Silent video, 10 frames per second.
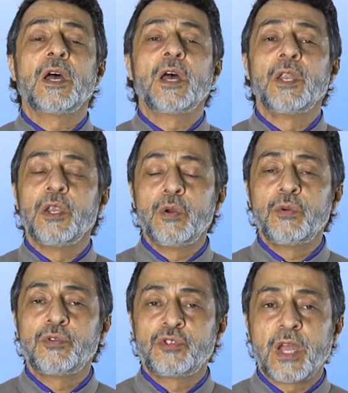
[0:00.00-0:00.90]
a
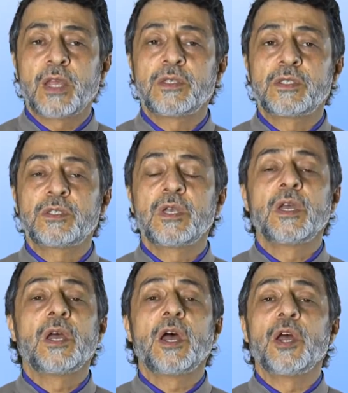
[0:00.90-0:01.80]
new chance,
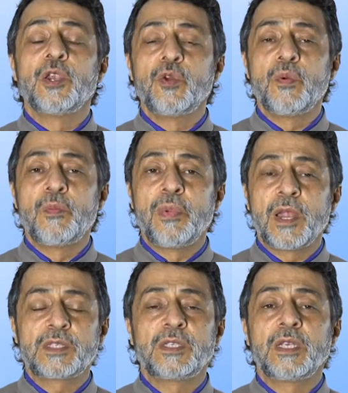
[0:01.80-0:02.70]
a new
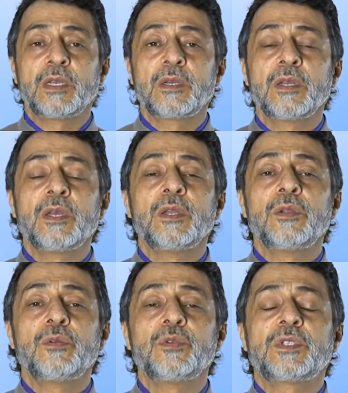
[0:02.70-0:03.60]
blessing
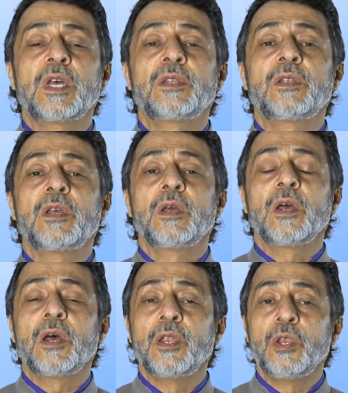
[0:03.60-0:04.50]
to set
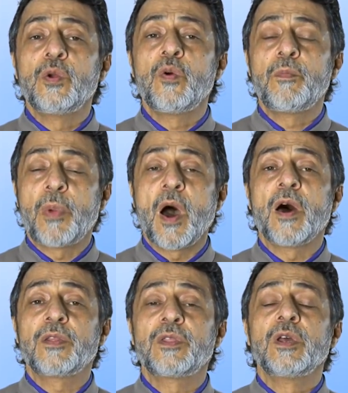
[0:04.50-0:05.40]
a new
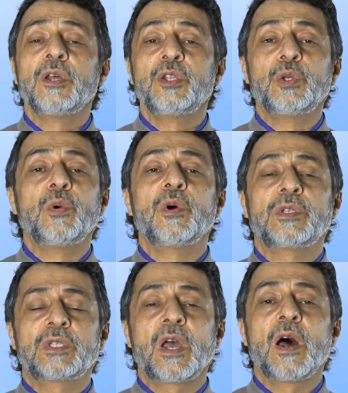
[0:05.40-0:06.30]
path
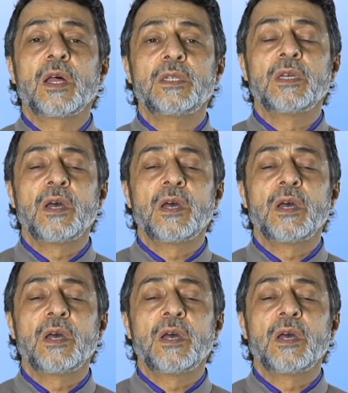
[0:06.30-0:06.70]
towards God.